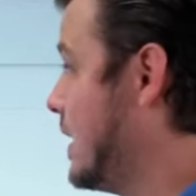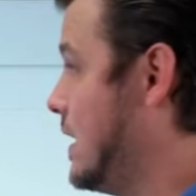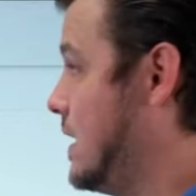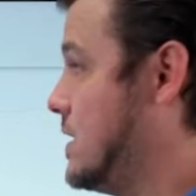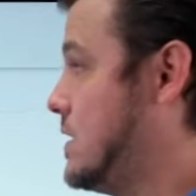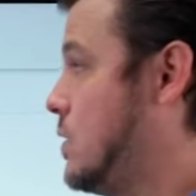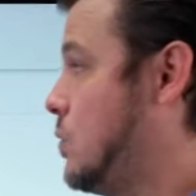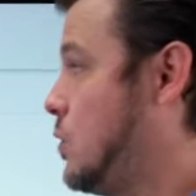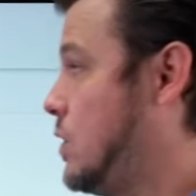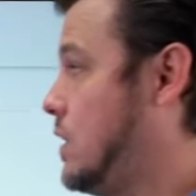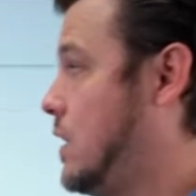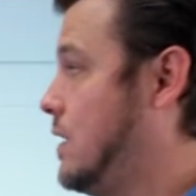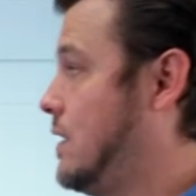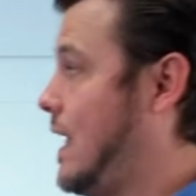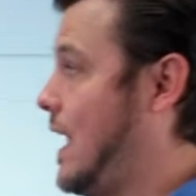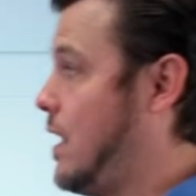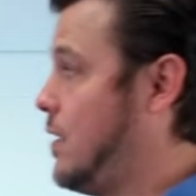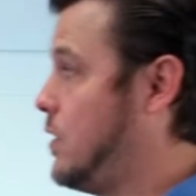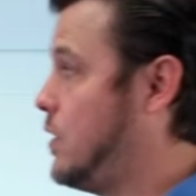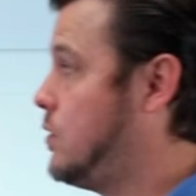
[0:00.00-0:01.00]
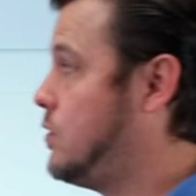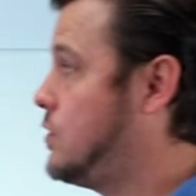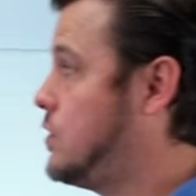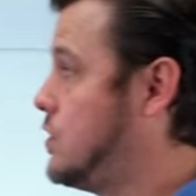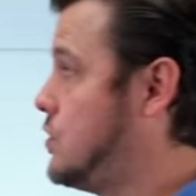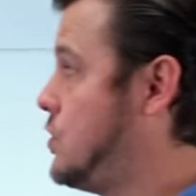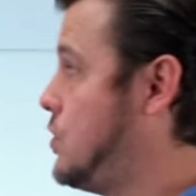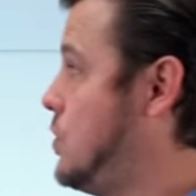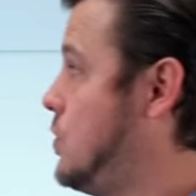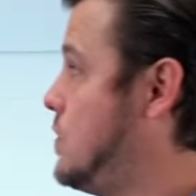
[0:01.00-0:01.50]
is it will allow you
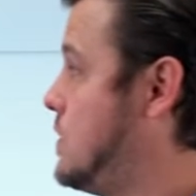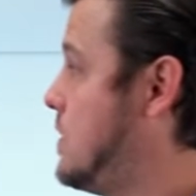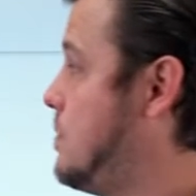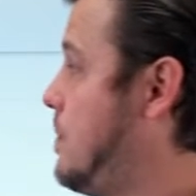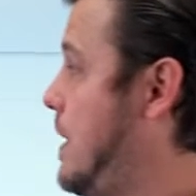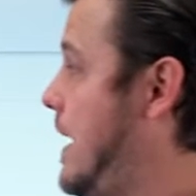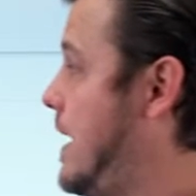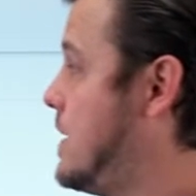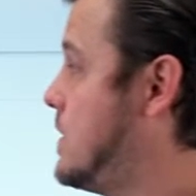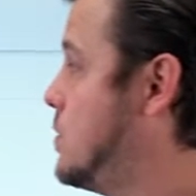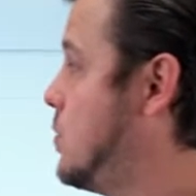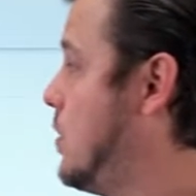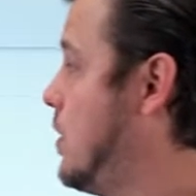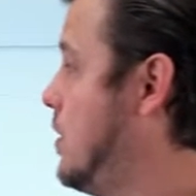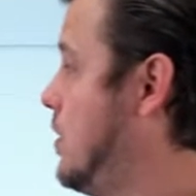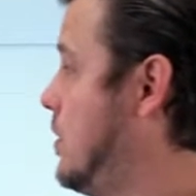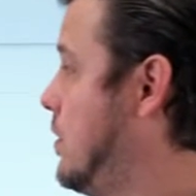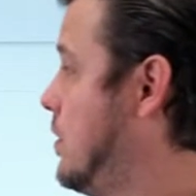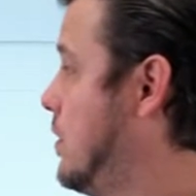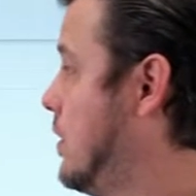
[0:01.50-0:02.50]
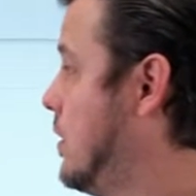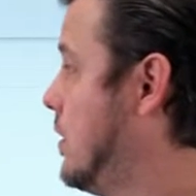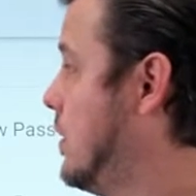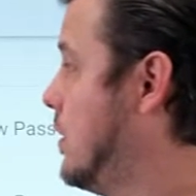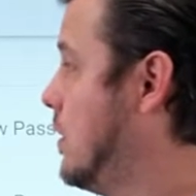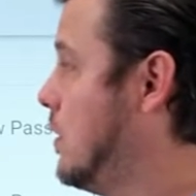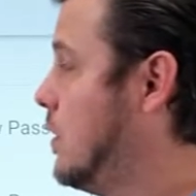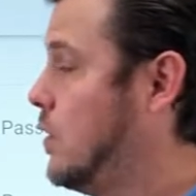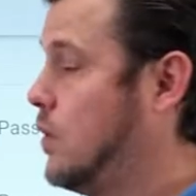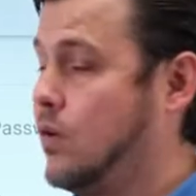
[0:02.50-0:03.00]
to choose a password
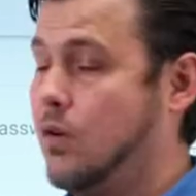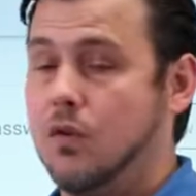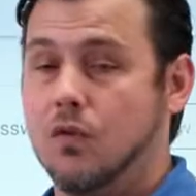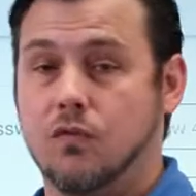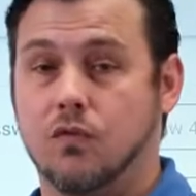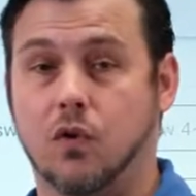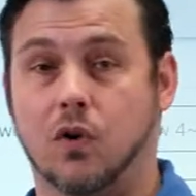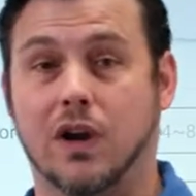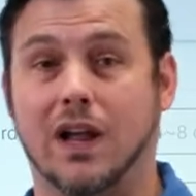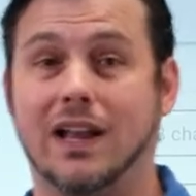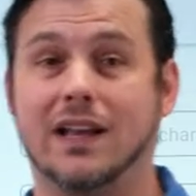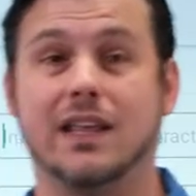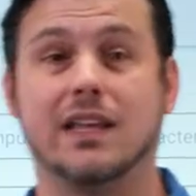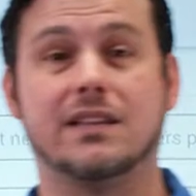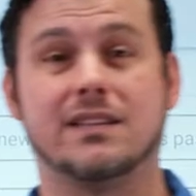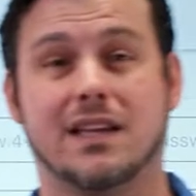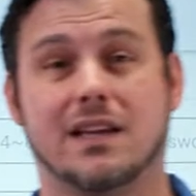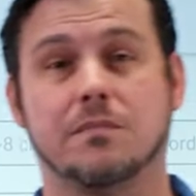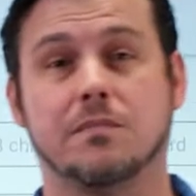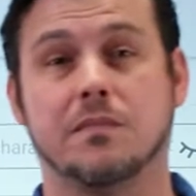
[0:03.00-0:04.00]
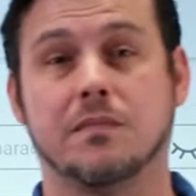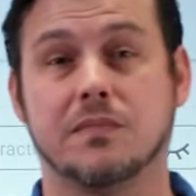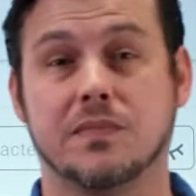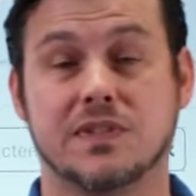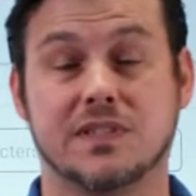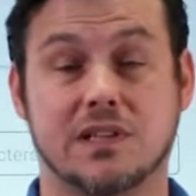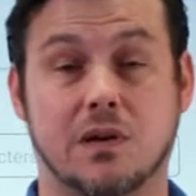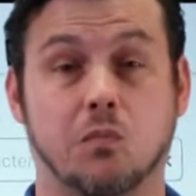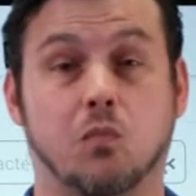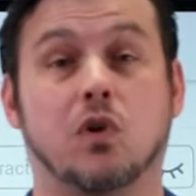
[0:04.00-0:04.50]
for any time
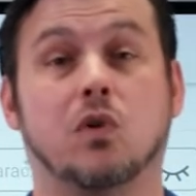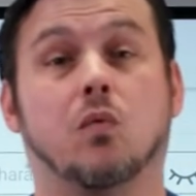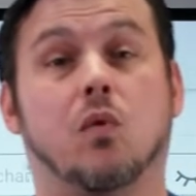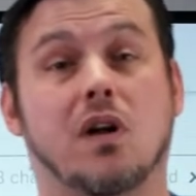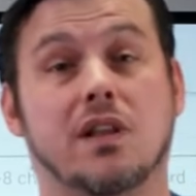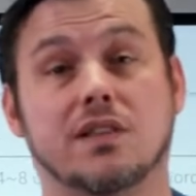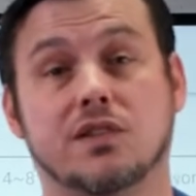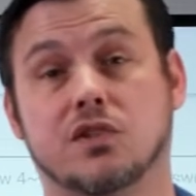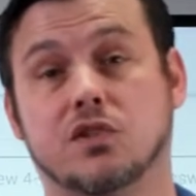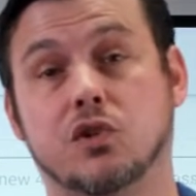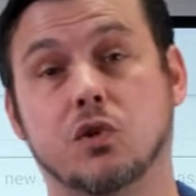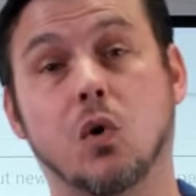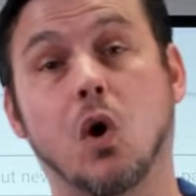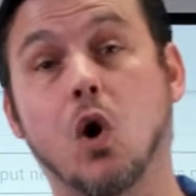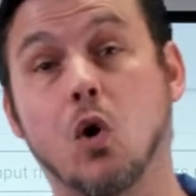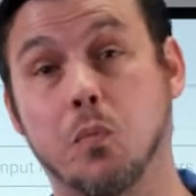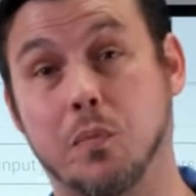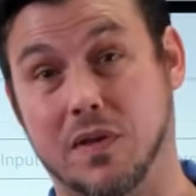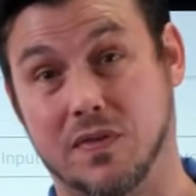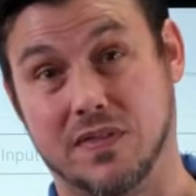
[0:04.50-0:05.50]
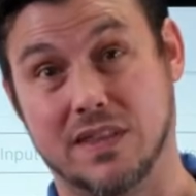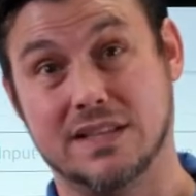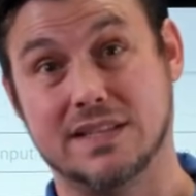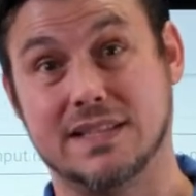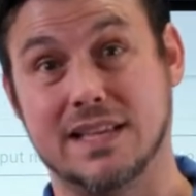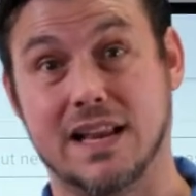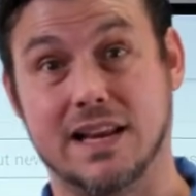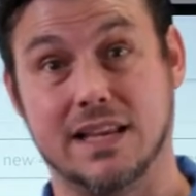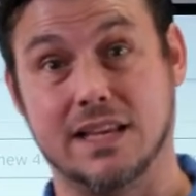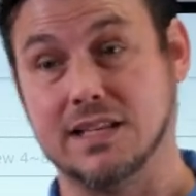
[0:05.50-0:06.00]
someone wants to open the
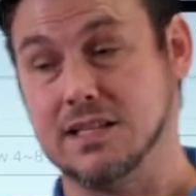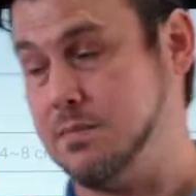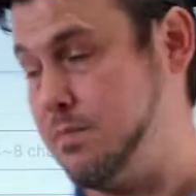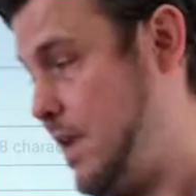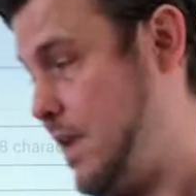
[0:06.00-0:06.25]
settings